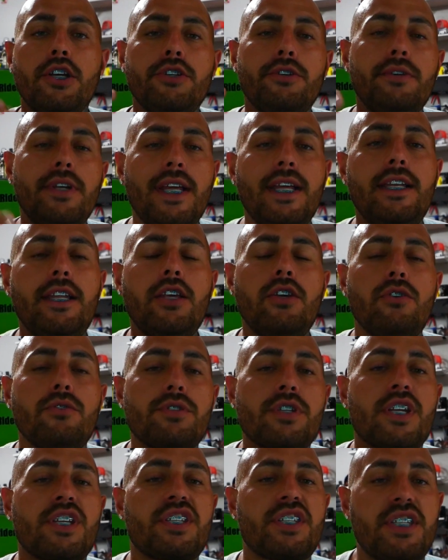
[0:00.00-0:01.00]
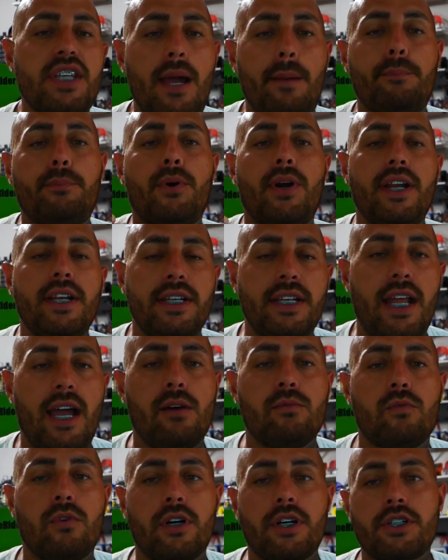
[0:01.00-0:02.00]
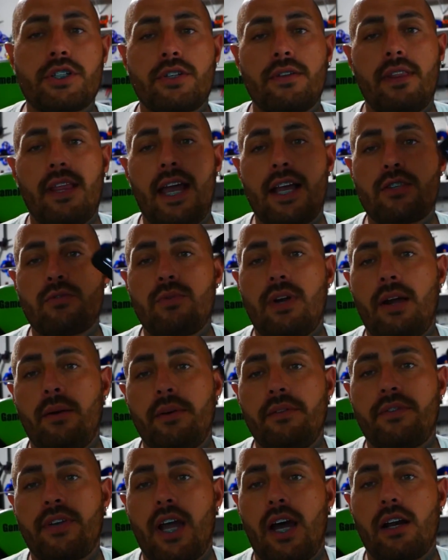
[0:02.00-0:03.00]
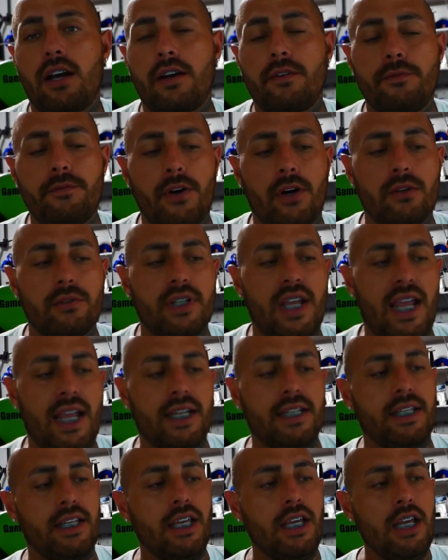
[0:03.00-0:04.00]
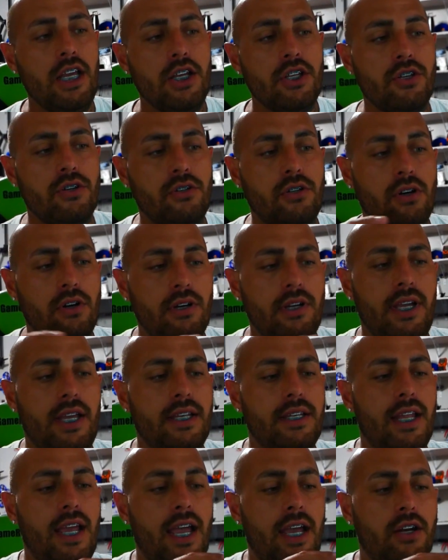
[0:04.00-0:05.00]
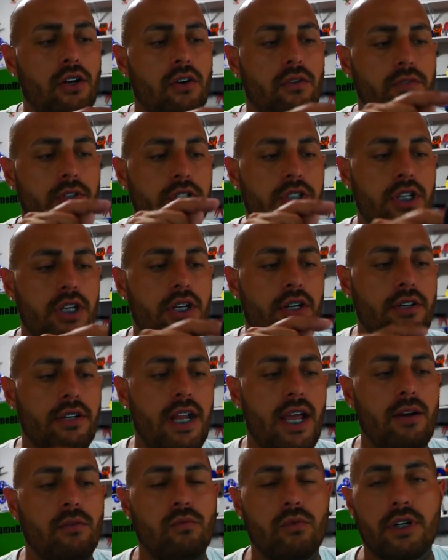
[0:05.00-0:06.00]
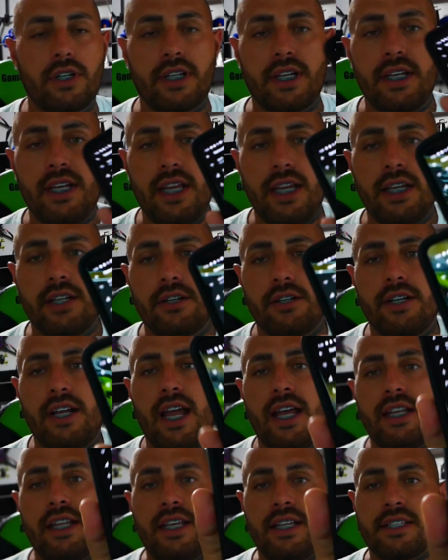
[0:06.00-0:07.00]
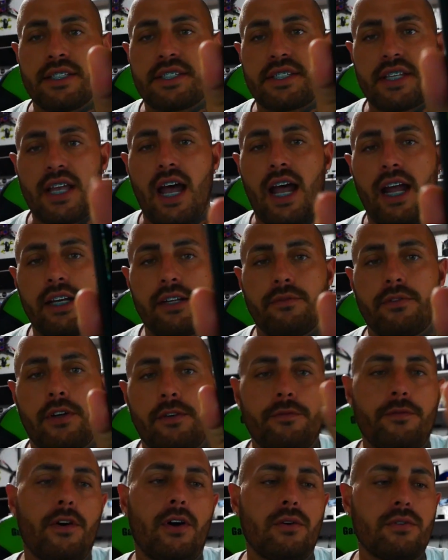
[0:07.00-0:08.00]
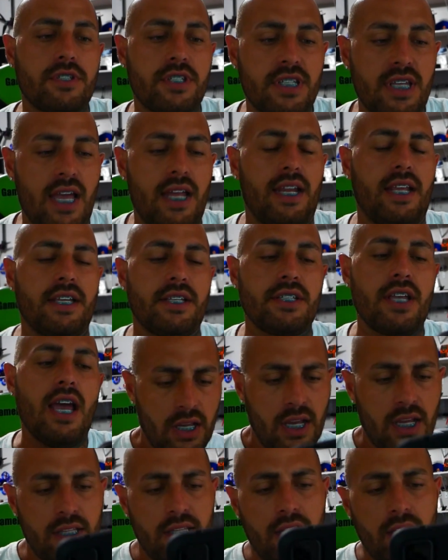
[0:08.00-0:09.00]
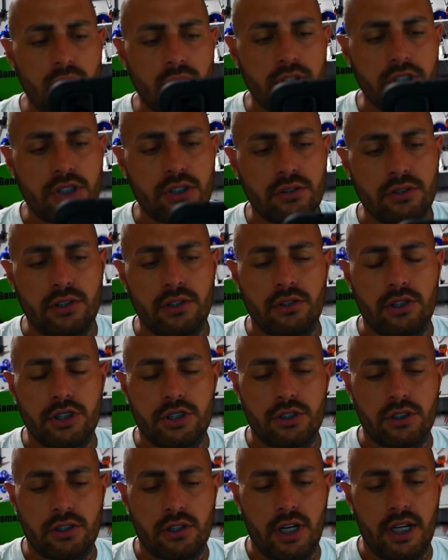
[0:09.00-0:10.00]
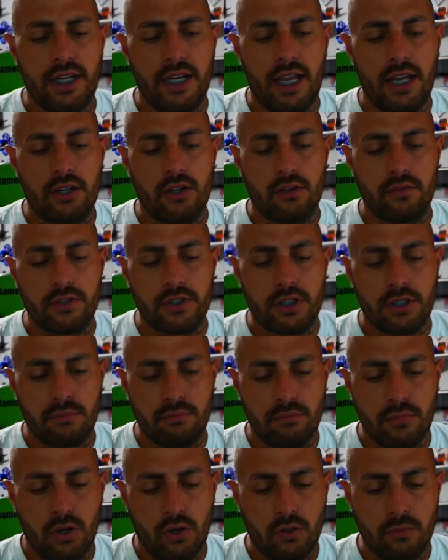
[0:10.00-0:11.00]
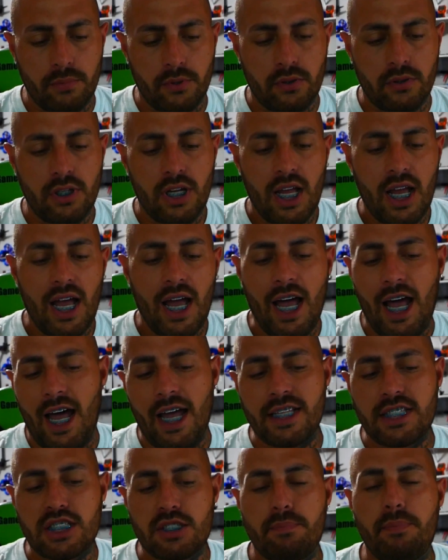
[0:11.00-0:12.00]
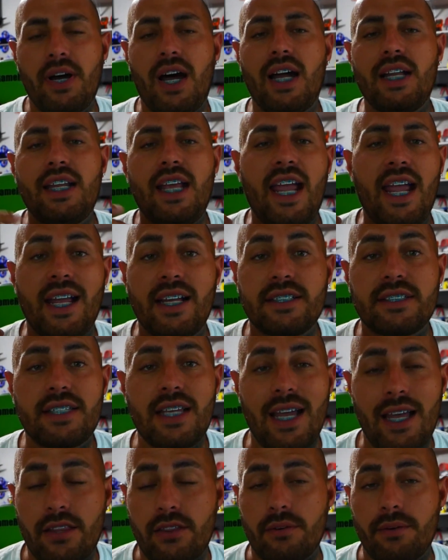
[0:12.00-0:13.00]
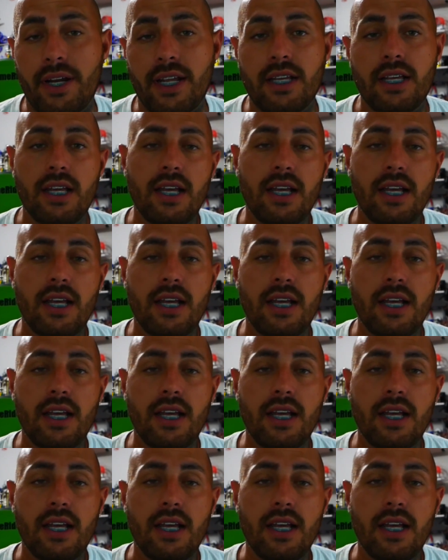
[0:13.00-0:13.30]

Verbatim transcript: You need to use a separate network, so that's why we've got our phone handy. So go ahead and head over to your network and internet inside of your phone settings, and then what you'll do is you'll go ahead and head over to mobile, hotspot, and tethering.